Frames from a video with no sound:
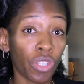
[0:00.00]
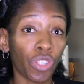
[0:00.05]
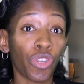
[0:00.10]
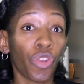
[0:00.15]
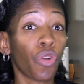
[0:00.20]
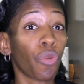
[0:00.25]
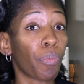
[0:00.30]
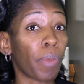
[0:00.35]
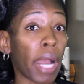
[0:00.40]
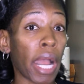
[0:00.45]

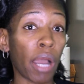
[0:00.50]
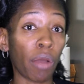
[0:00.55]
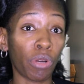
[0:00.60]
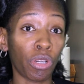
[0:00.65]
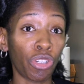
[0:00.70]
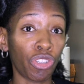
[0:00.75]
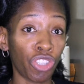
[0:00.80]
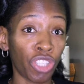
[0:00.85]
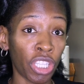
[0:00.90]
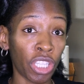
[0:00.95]
so
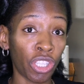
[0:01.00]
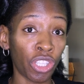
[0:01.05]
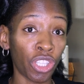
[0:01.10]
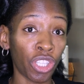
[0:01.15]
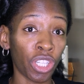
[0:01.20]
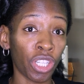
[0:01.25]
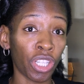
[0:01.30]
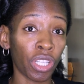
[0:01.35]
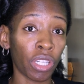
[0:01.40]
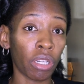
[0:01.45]
powdered
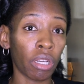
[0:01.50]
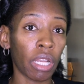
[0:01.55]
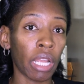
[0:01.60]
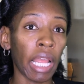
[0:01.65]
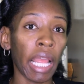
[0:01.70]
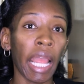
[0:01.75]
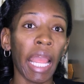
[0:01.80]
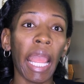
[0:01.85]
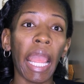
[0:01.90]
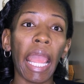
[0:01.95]
ginger,
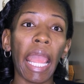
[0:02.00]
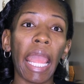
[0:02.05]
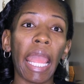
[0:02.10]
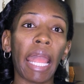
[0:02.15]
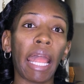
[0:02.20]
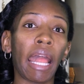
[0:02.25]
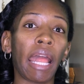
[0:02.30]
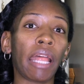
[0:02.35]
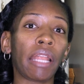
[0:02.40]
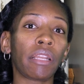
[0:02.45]

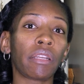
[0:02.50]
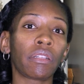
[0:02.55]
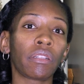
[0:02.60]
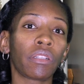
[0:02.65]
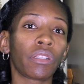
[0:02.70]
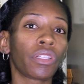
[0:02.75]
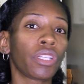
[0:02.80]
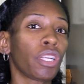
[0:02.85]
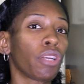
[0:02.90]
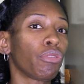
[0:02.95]
and,
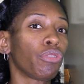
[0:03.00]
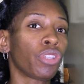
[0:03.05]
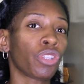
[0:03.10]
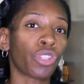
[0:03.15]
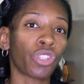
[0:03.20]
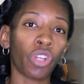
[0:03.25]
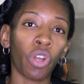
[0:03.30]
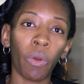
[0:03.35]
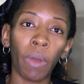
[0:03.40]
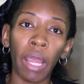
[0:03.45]

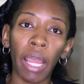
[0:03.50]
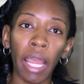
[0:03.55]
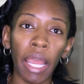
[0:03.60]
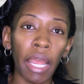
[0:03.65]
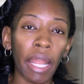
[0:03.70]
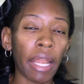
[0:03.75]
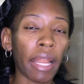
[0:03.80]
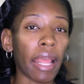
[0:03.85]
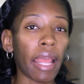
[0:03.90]
just go ahead